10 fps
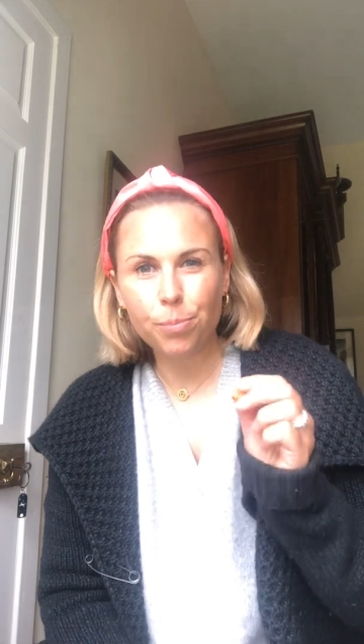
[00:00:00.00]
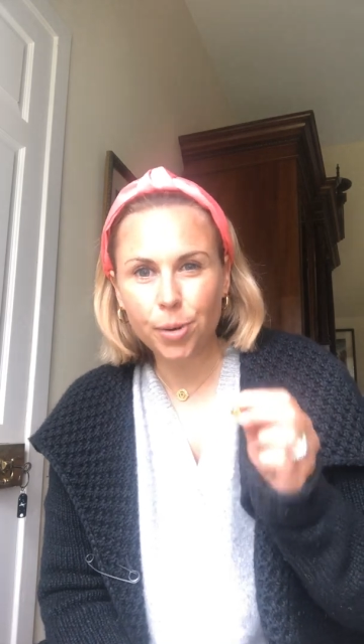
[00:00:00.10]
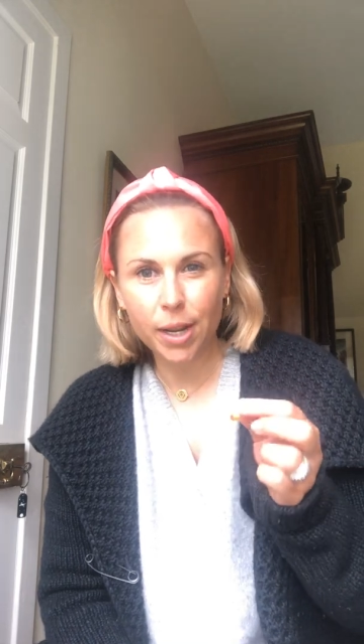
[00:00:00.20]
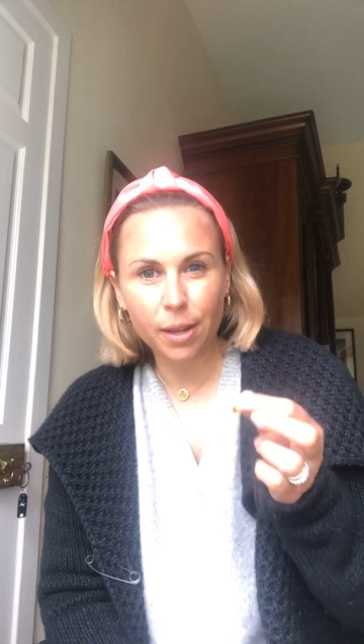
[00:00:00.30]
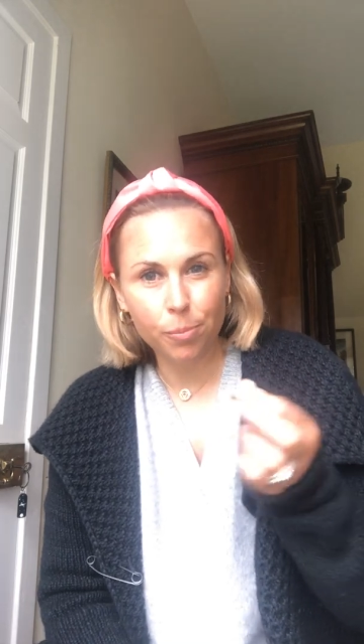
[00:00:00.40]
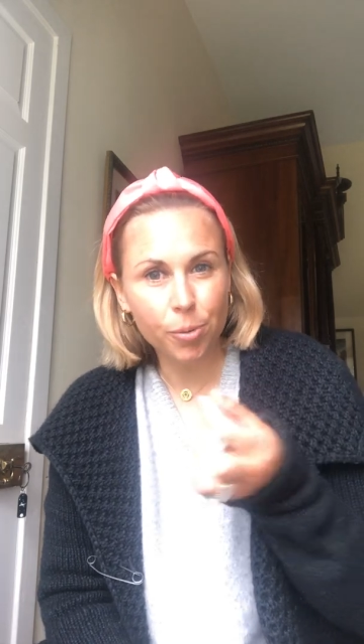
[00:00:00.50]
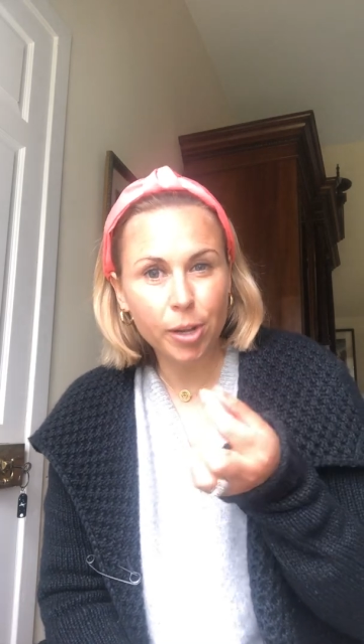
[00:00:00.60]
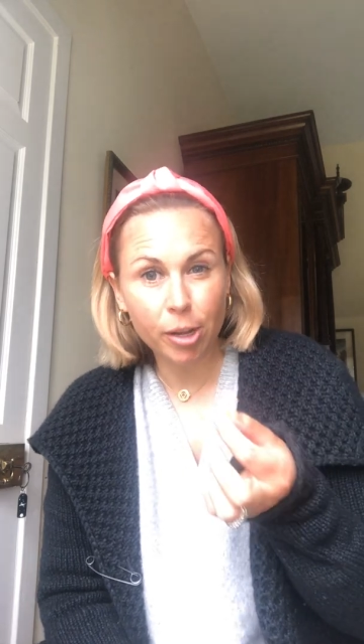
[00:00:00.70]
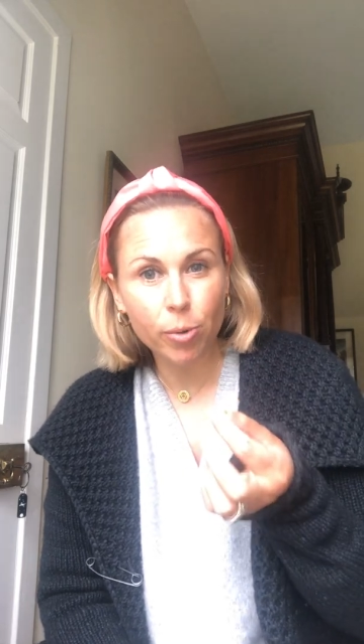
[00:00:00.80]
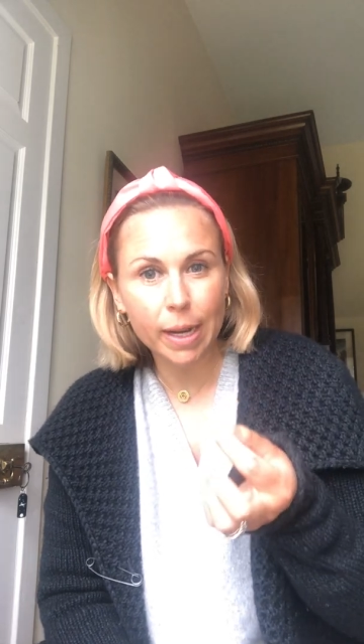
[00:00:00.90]

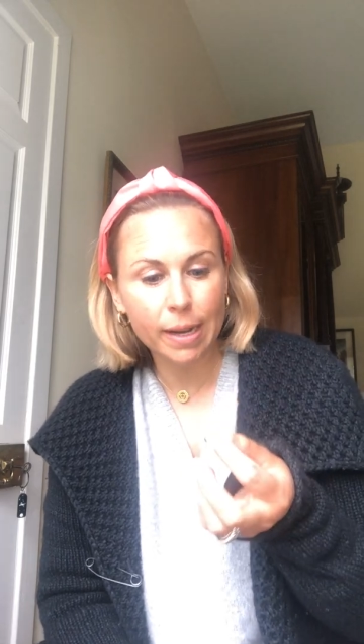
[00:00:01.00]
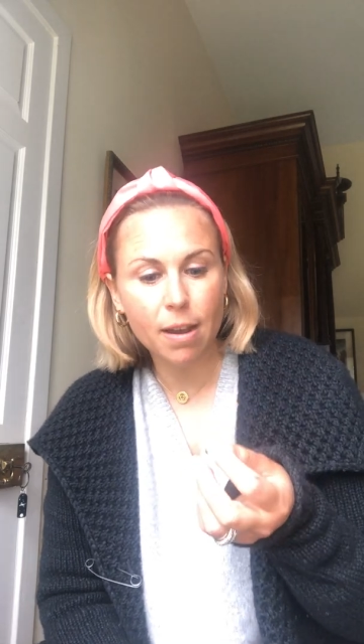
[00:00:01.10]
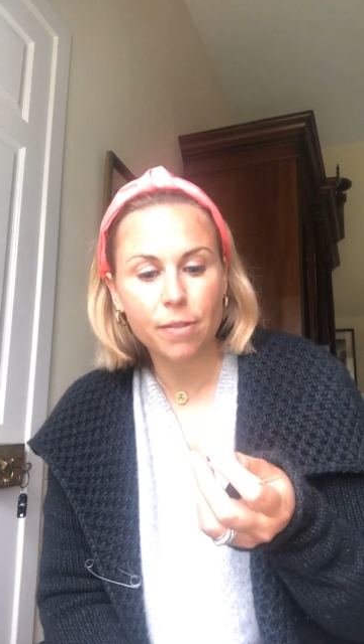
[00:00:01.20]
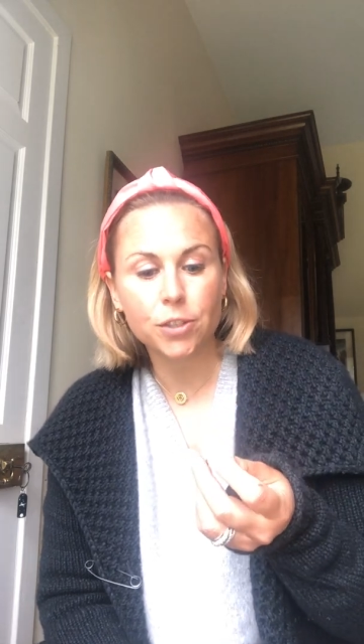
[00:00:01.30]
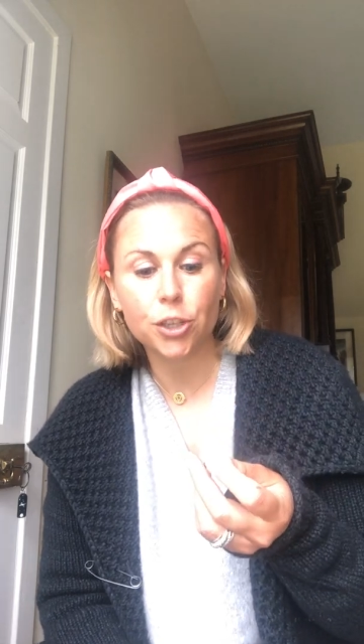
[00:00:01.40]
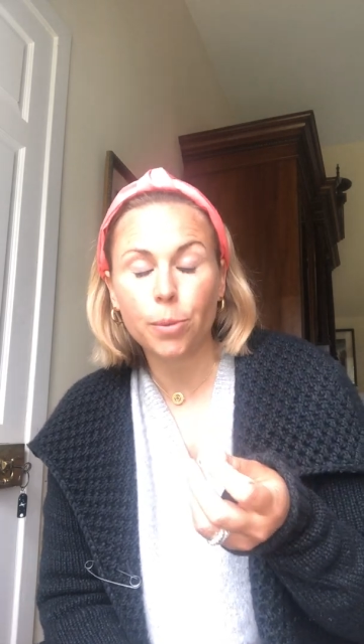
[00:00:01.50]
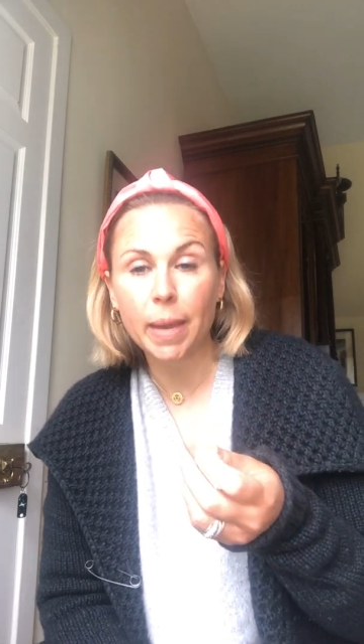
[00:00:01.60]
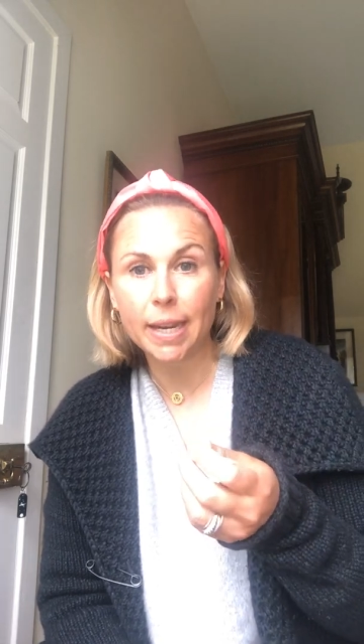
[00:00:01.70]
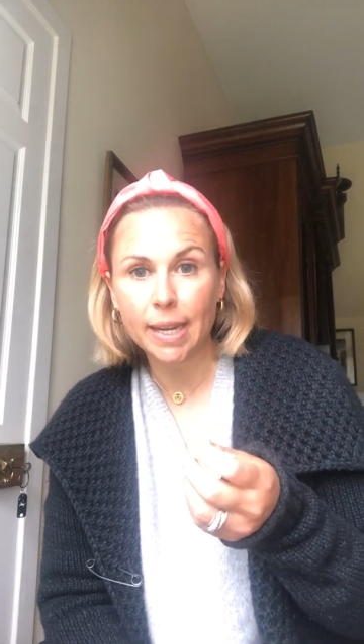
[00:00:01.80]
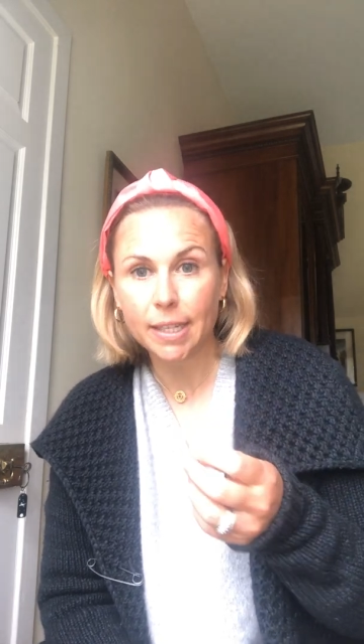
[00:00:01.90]
pretty quickly after you
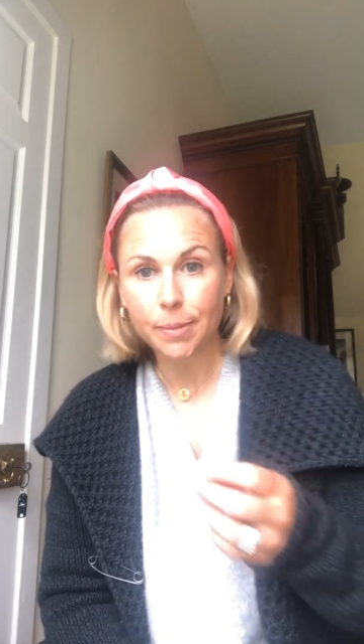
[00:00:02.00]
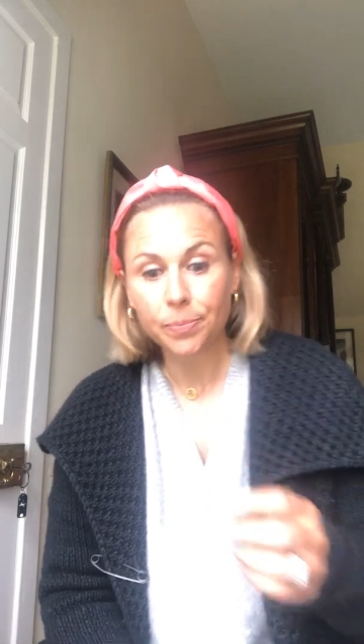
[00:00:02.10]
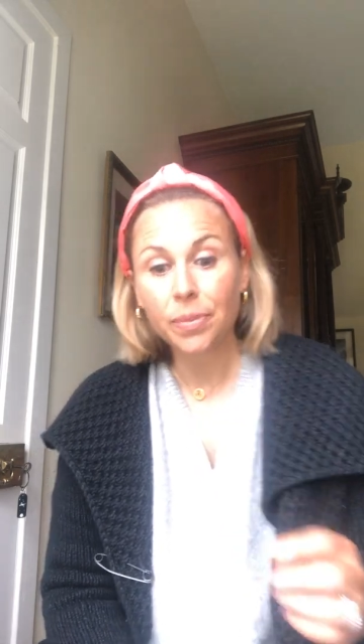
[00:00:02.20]
made it.